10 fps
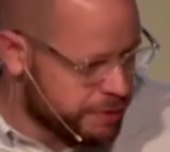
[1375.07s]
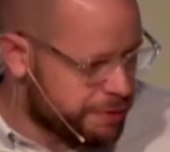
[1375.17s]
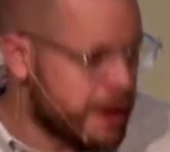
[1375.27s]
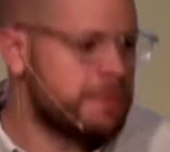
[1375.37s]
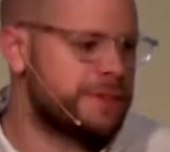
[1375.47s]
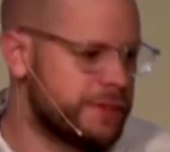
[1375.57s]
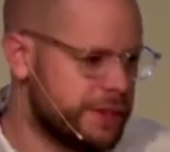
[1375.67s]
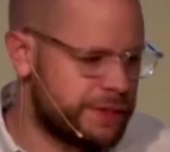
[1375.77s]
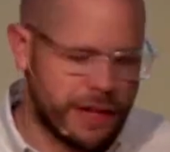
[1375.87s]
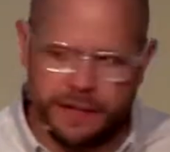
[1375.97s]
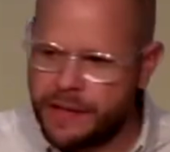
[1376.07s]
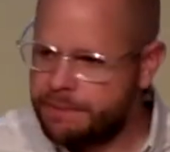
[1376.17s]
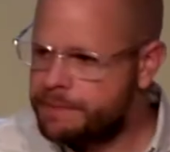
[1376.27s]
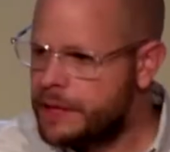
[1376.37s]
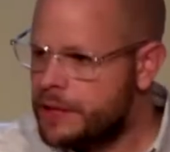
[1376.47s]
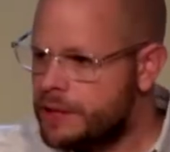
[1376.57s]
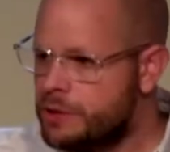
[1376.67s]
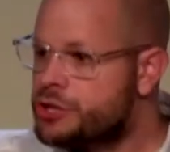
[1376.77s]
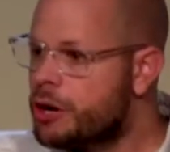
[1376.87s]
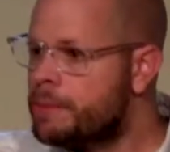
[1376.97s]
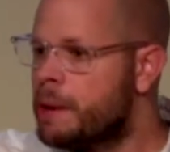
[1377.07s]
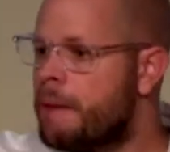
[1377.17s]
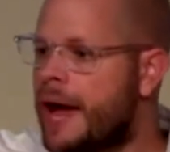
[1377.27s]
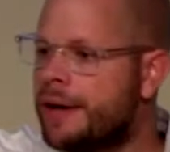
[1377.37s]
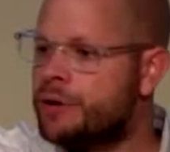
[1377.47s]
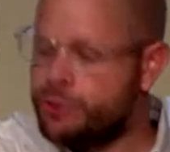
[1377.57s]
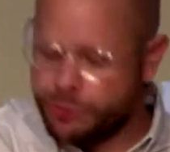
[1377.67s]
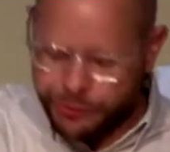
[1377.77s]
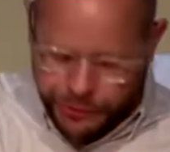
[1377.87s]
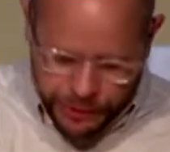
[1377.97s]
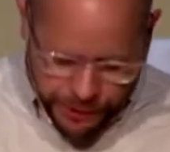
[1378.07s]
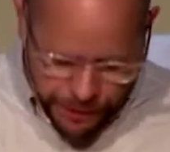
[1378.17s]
famously said that you show me a man whose